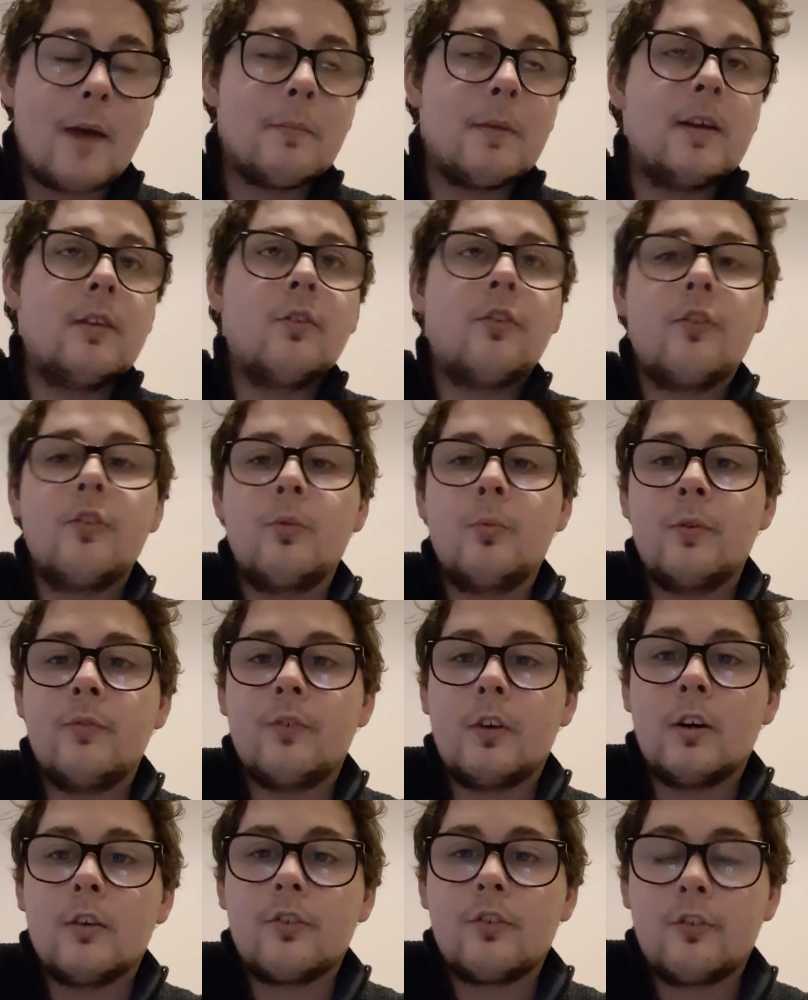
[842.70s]
means that we've
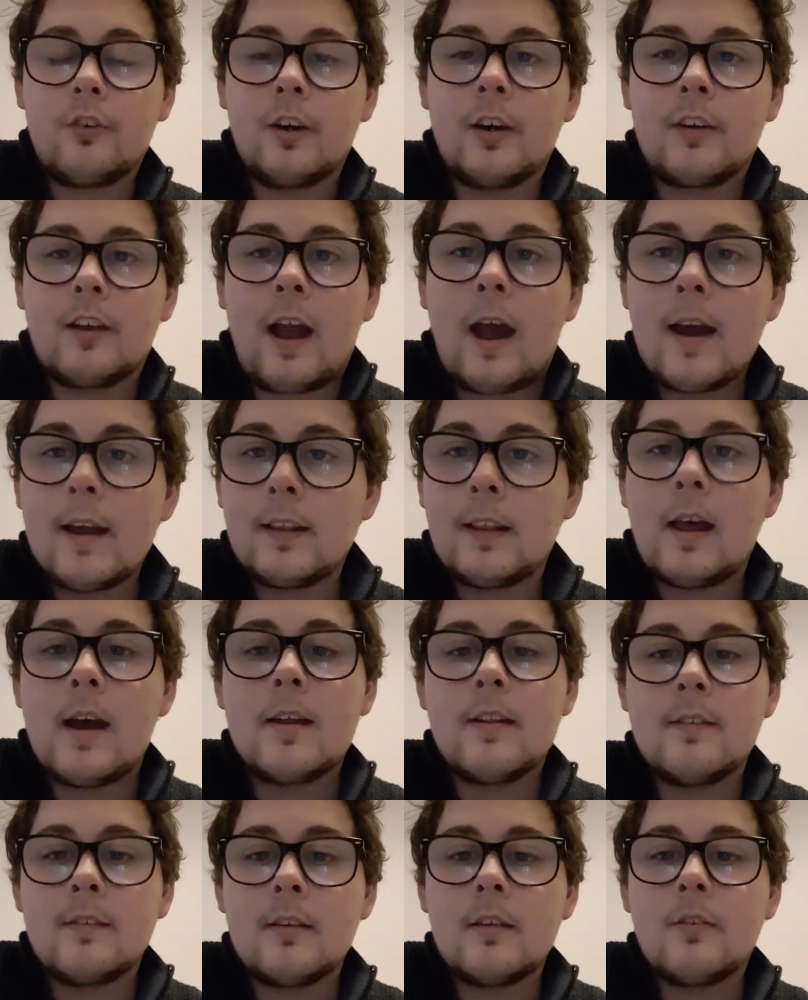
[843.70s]
got strict
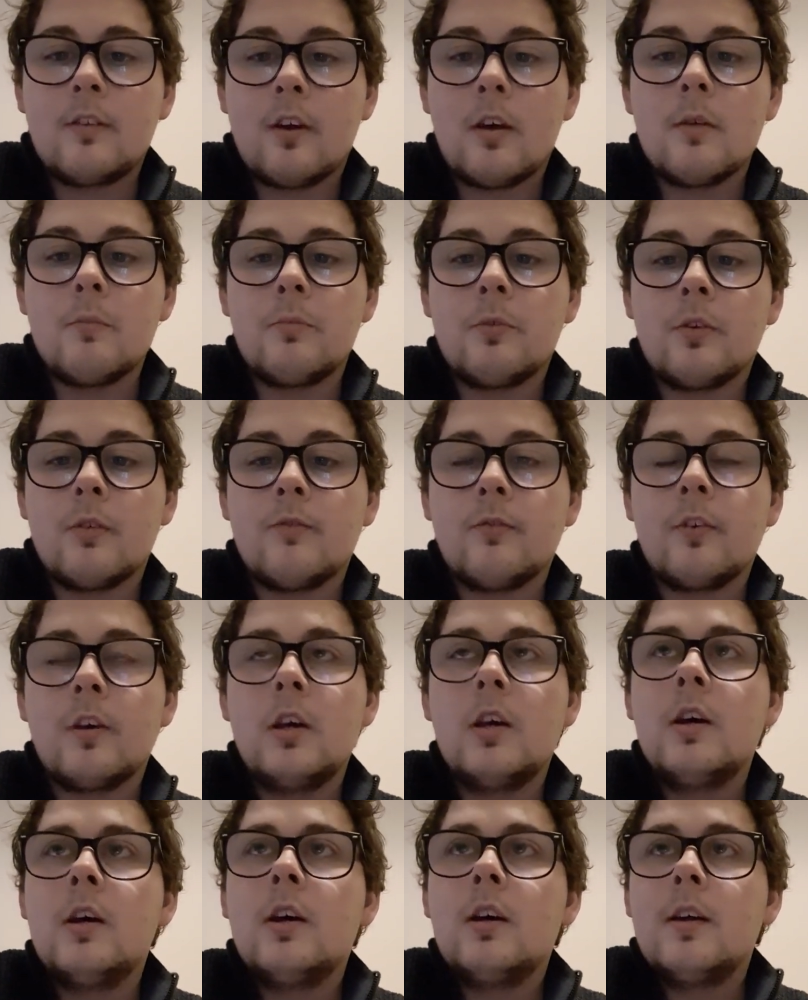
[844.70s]
guidelines in terms of
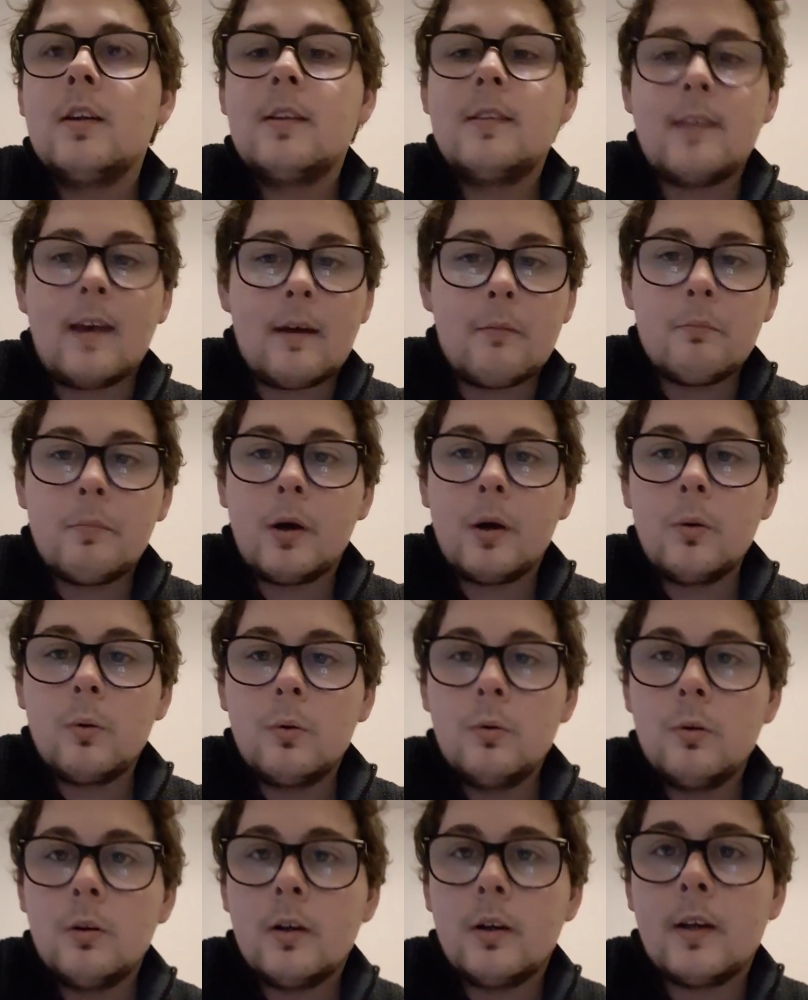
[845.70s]
tempo,
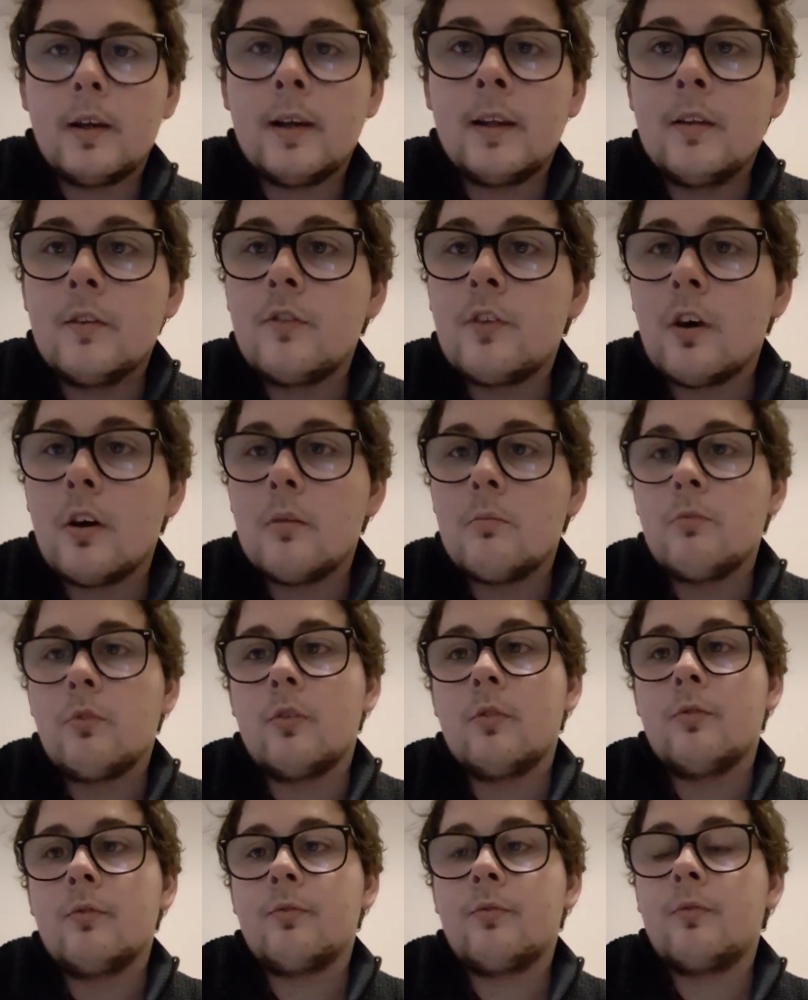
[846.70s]
in terms
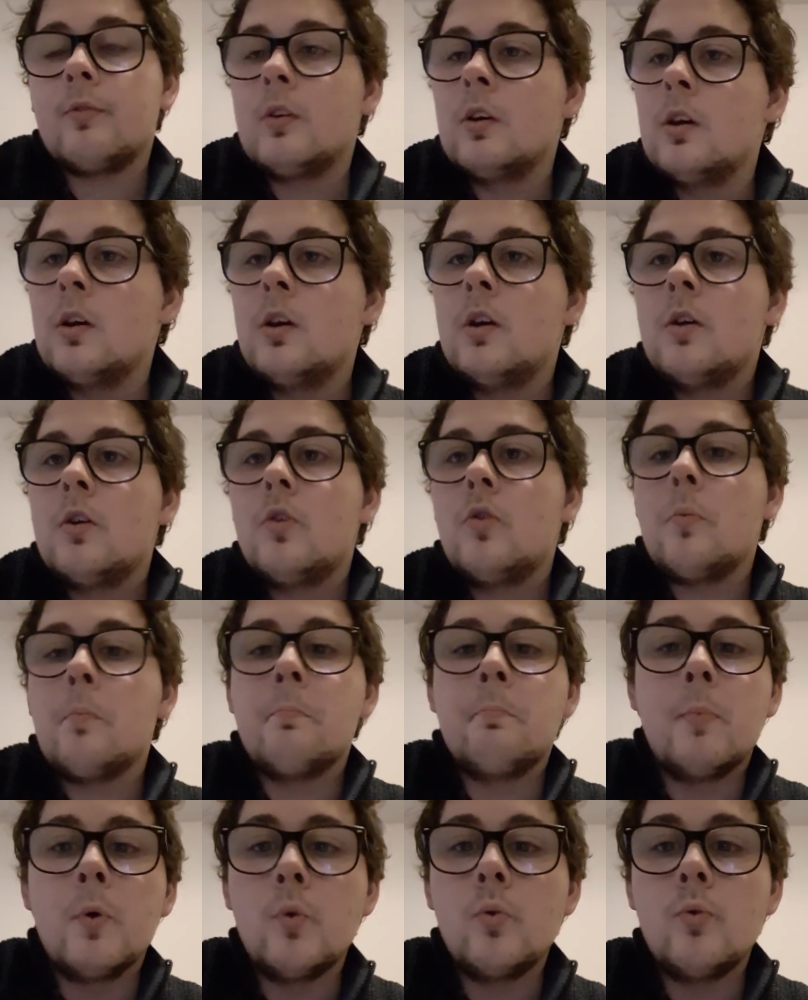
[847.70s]
of
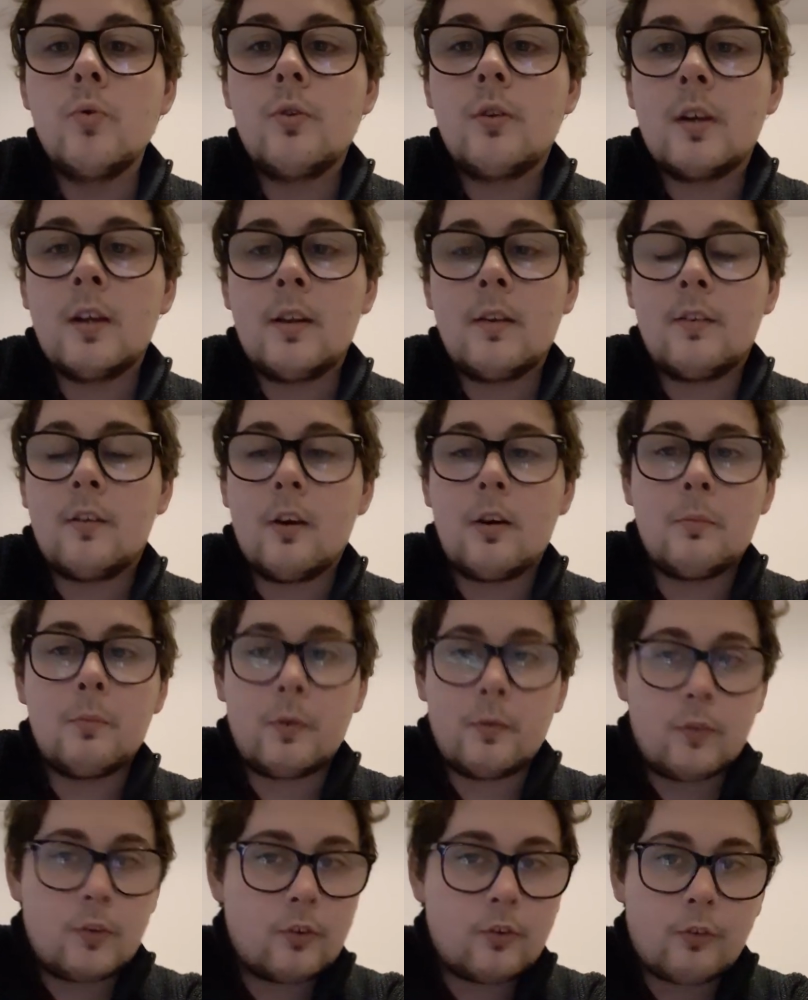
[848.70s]
mood, in terms
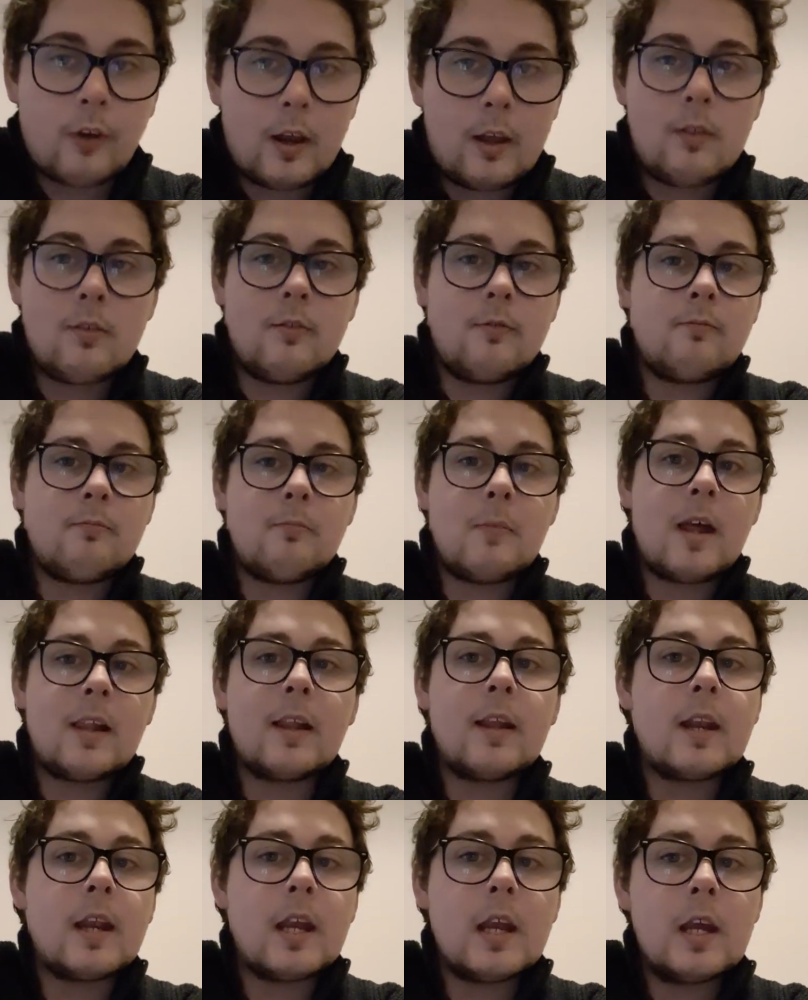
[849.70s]
of strength of
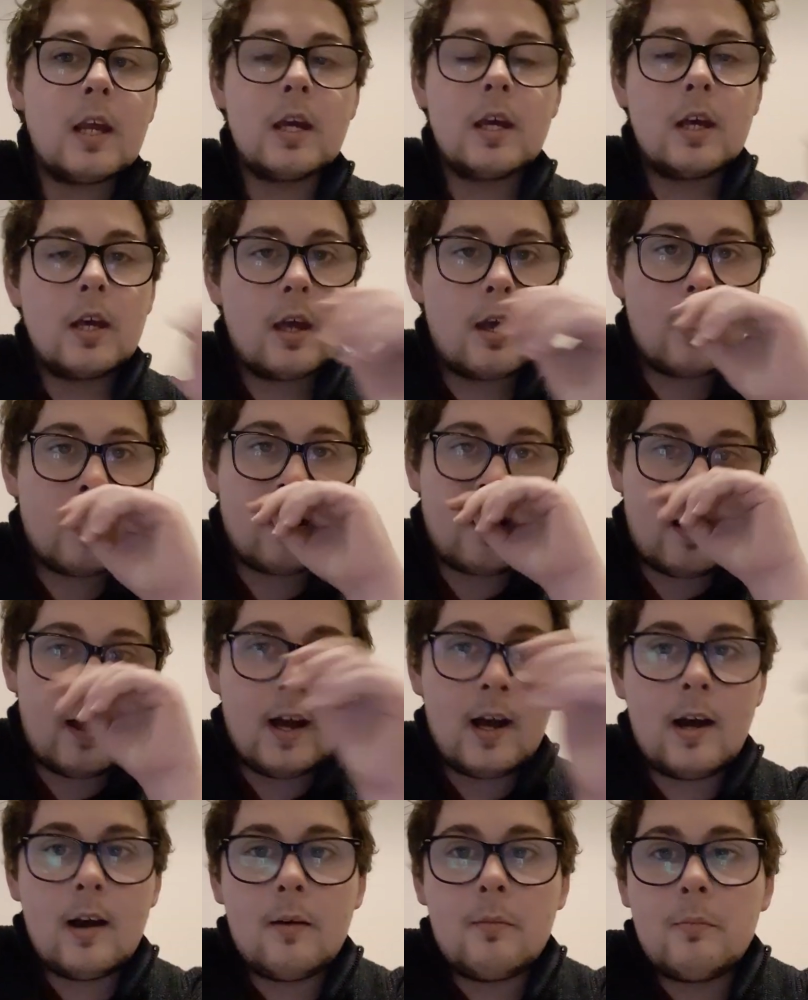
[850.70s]
melody,
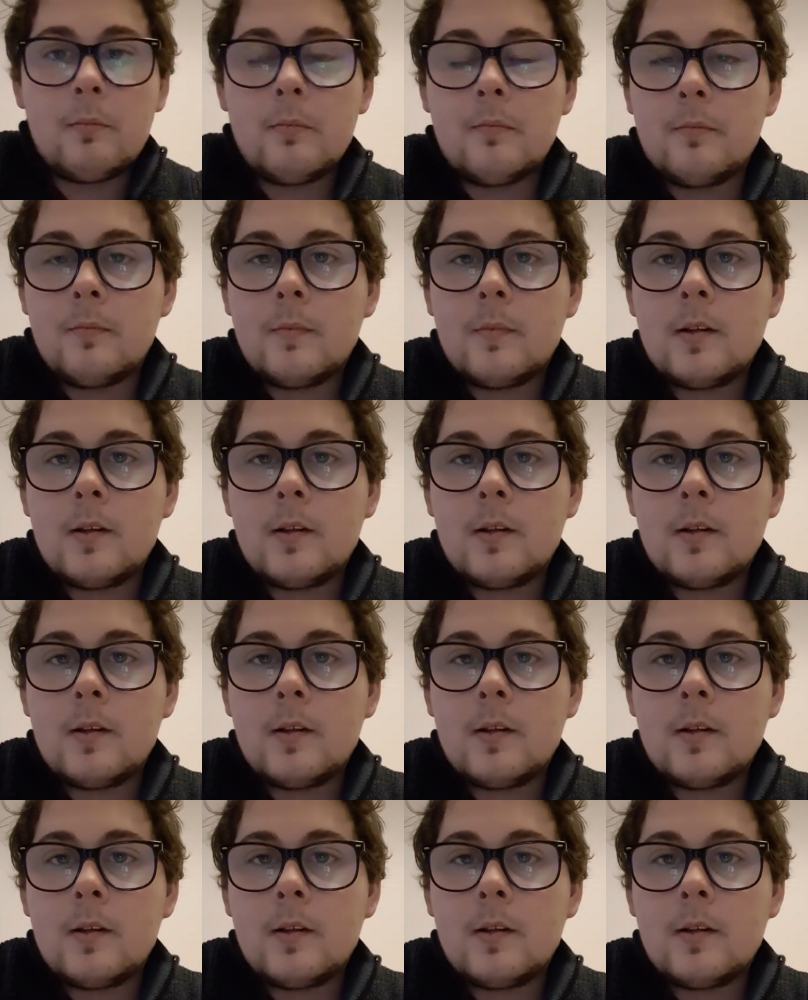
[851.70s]
and